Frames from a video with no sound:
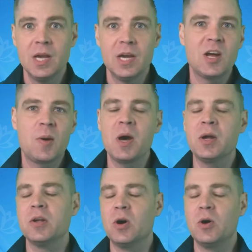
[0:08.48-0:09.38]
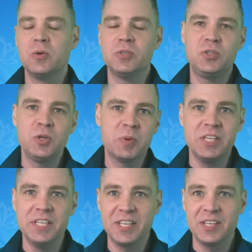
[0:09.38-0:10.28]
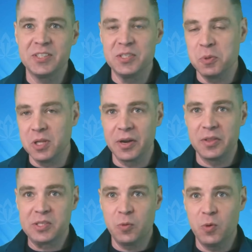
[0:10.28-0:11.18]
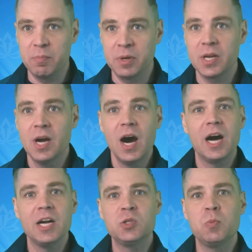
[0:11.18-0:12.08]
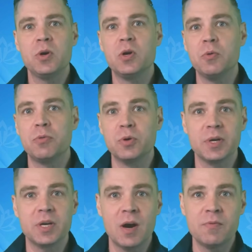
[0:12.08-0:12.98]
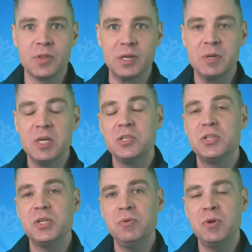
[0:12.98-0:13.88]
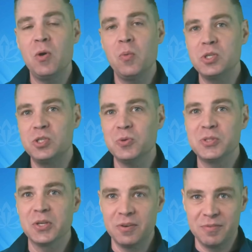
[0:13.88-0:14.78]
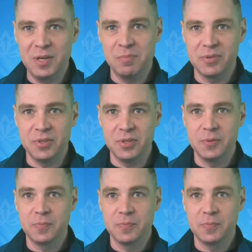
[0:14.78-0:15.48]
Now, I'm not going to go super detailed into a lot of this equipment. I just want to go through and cover them so that you know what tools are available to you.